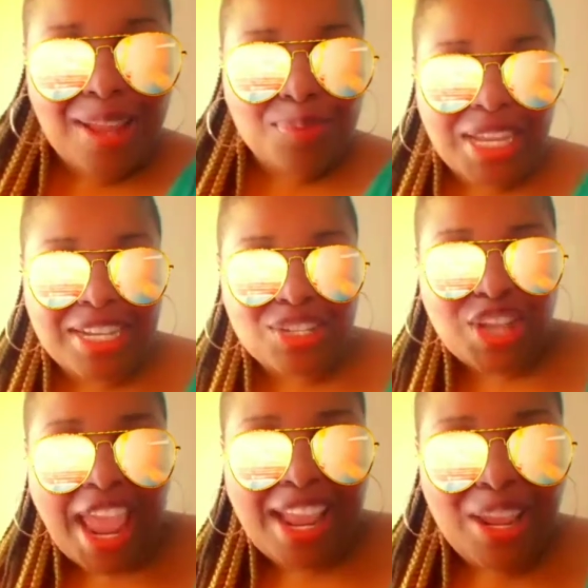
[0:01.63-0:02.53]
I am Kita
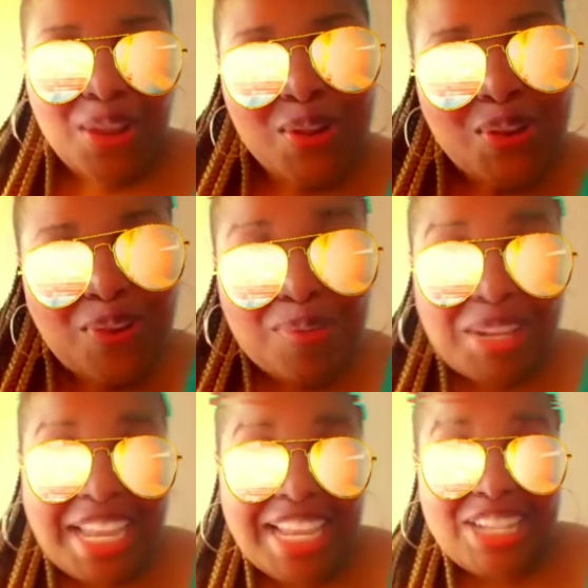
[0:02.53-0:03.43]
J from the
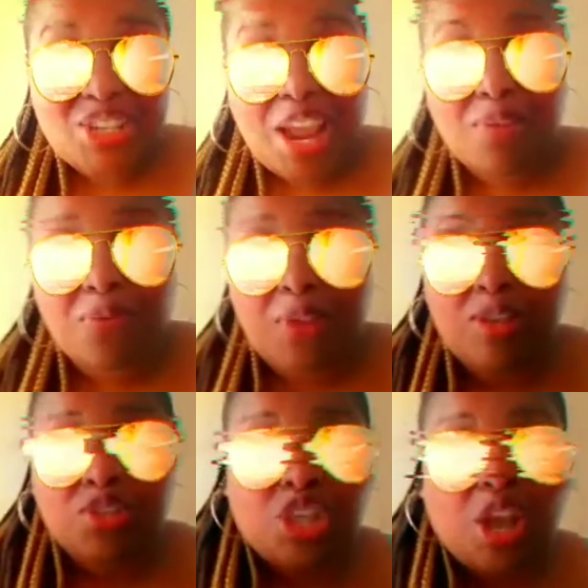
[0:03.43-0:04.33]
Kita J
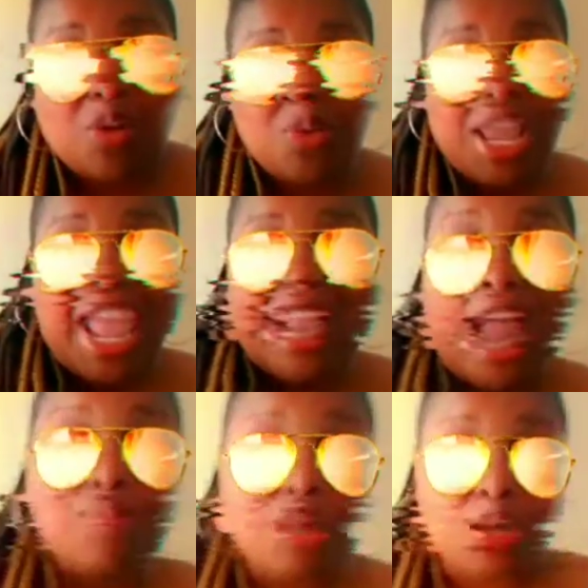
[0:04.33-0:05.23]
Reveal Show, and
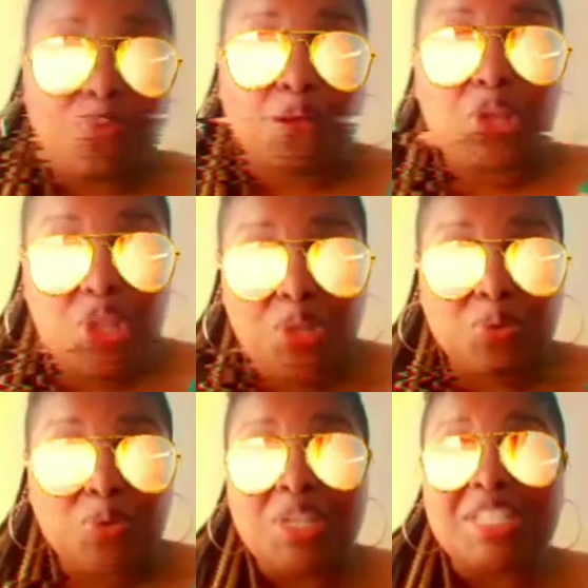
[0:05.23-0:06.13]
I'm looking for
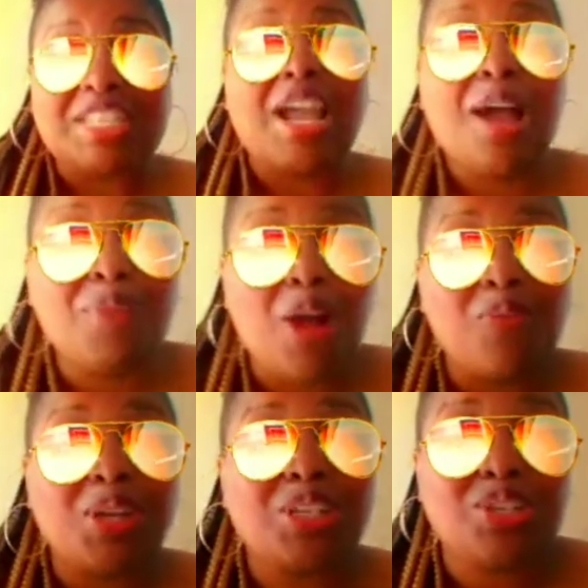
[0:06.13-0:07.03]
you to come
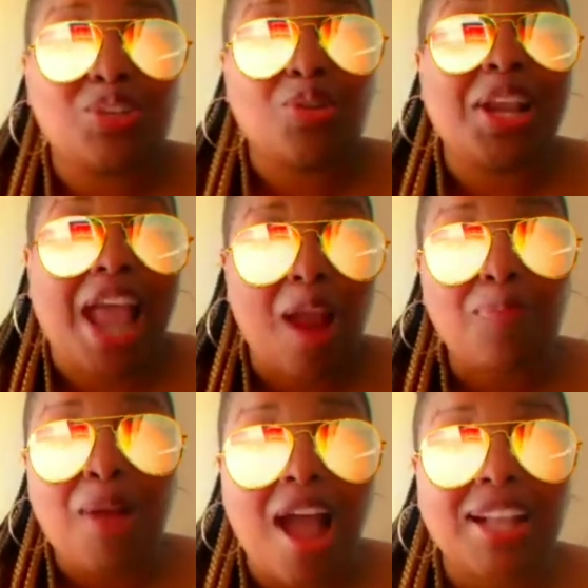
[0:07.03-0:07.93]
over to join our
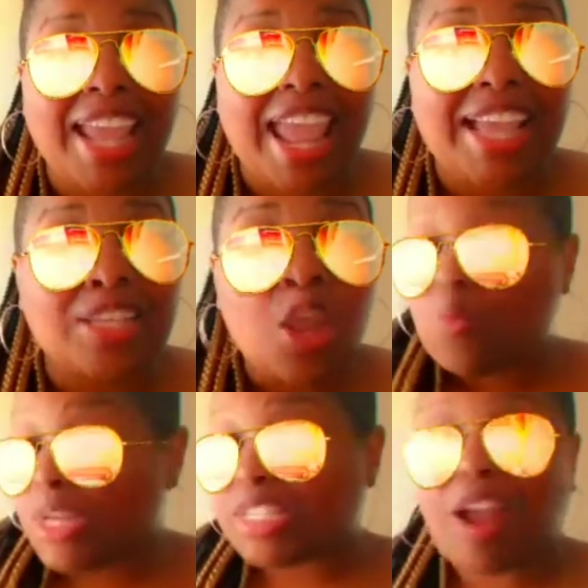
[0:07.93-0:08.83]

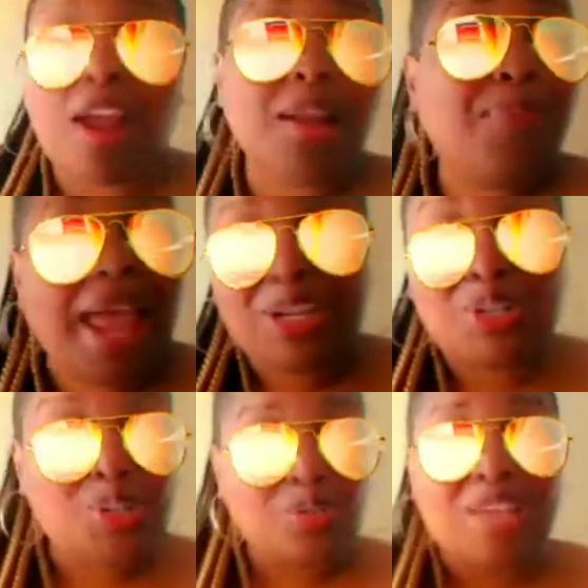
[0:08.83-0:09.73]
podcast. We started back in
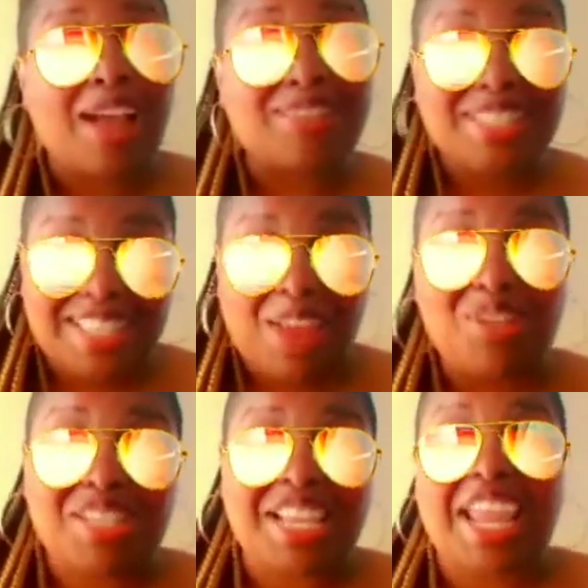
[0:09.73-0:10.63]

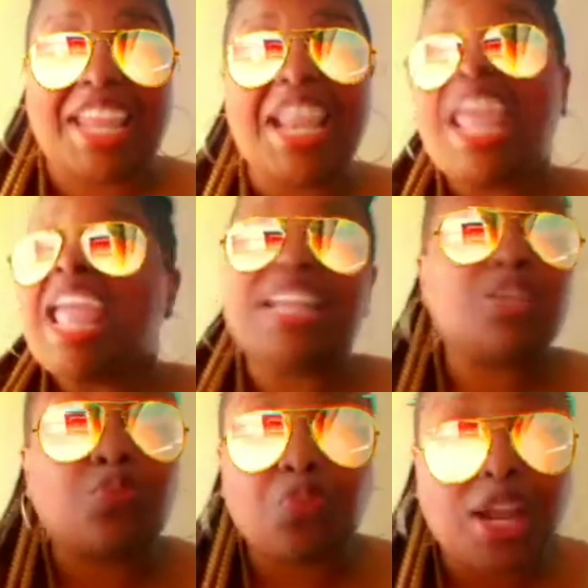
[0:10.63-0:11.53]
2017, and
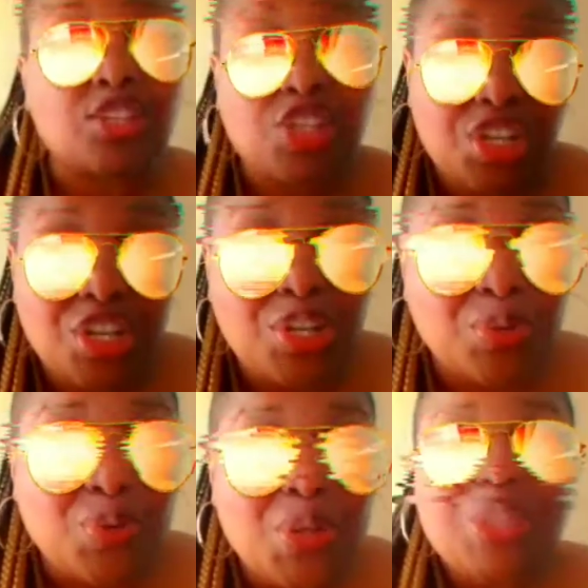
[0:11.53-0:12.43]
it's fresh and
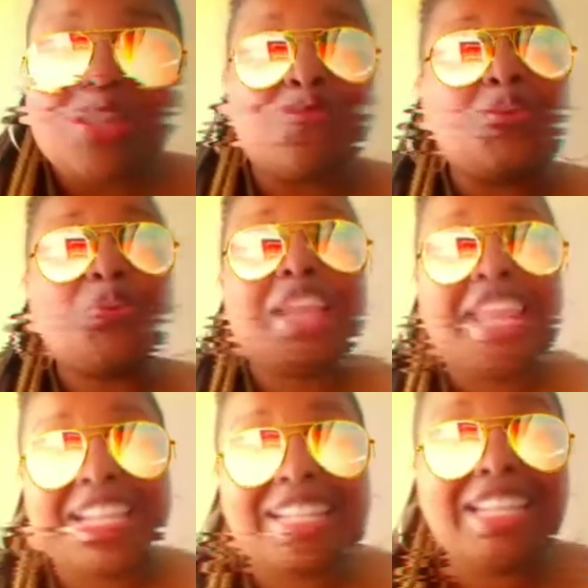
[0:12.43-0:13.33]
new. So if you can
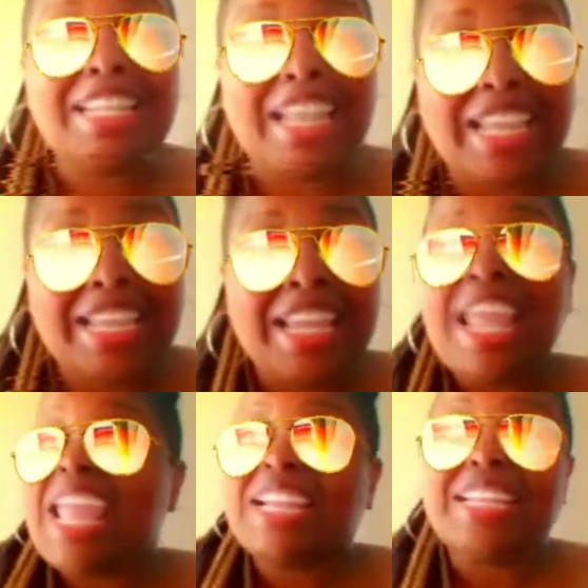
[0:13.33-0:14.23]
hit the link
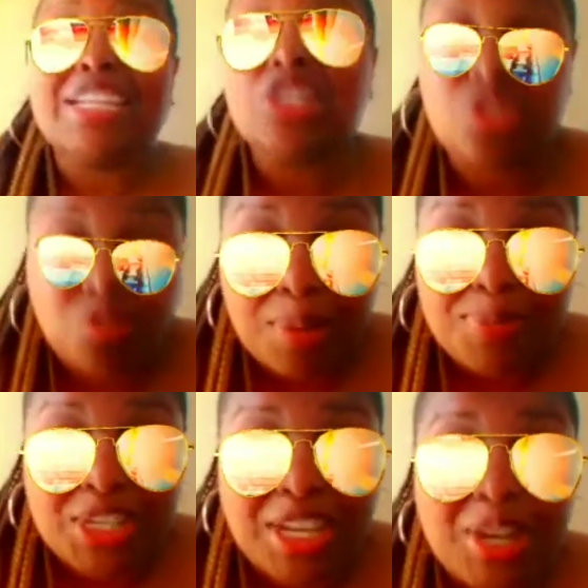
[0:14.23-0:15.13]
in the
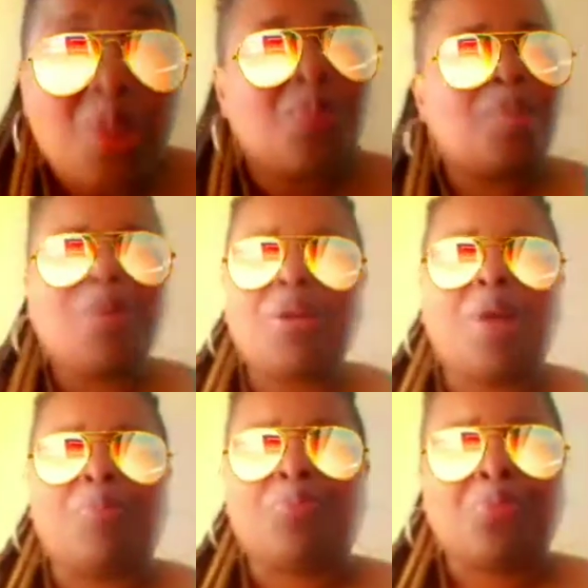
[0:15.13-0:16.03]
description, we would
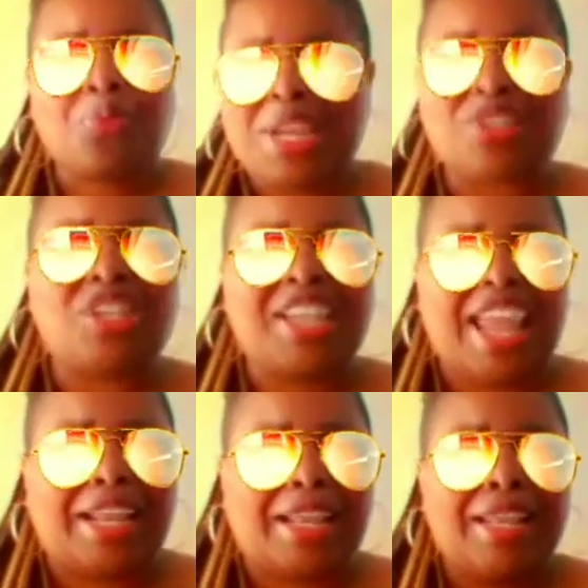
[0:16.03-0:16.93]

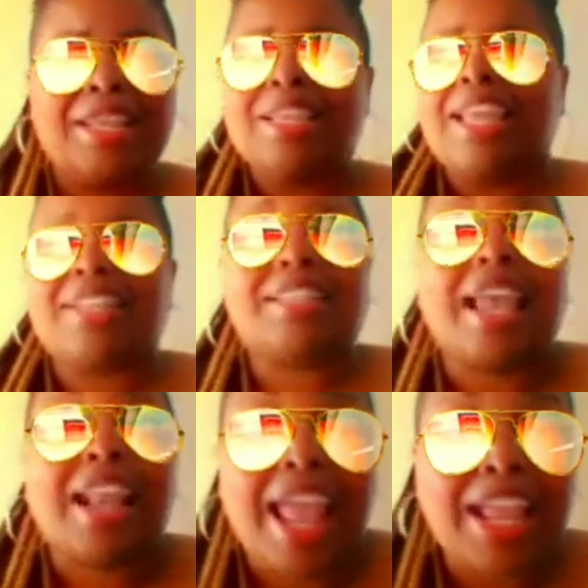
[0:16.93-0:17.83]
appreciate it. It's
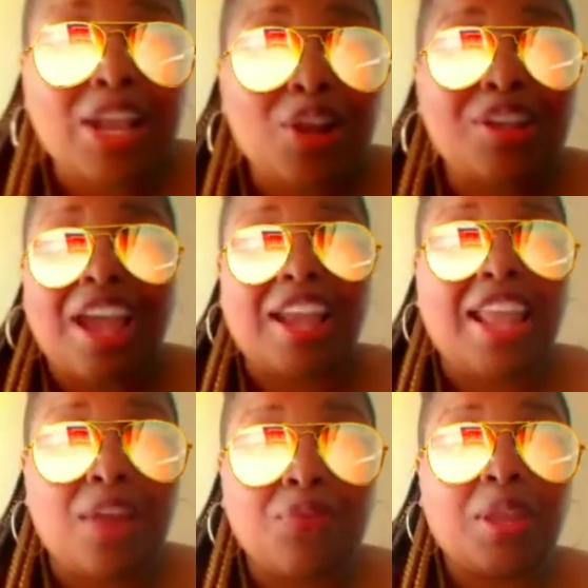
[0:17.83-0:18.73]
at
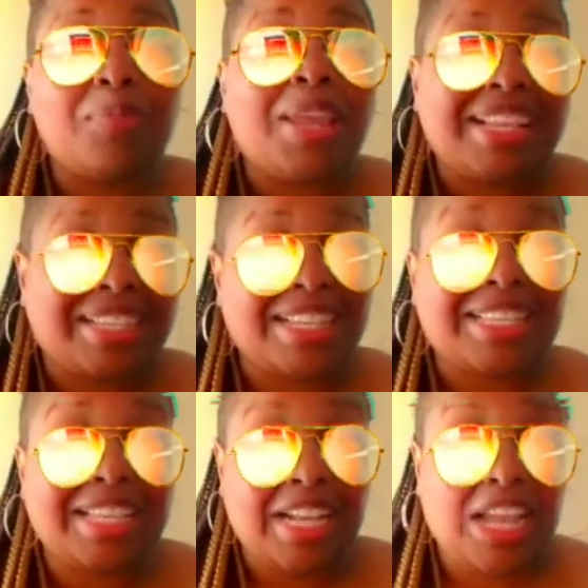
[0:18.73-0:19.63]
anchor.fm,
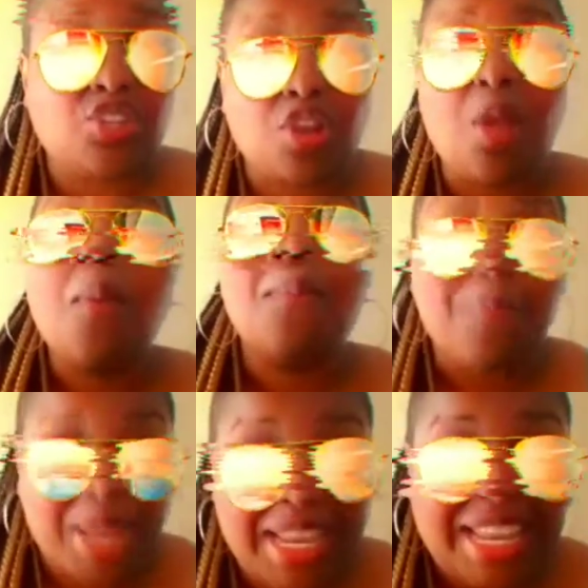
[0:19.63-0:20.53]
Exist N Nature
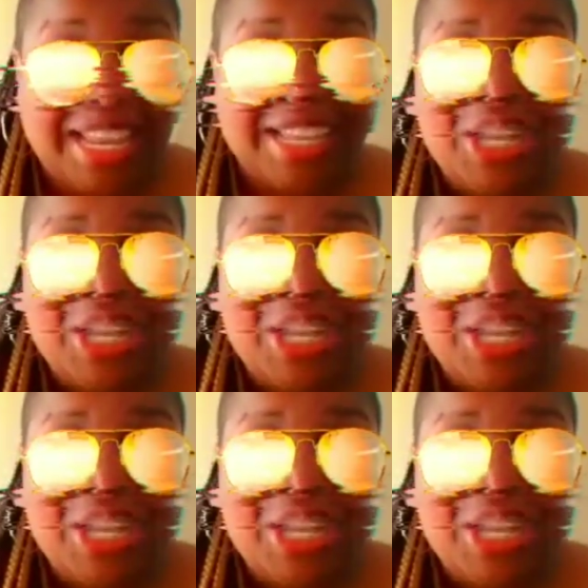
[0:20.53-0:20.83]
Media.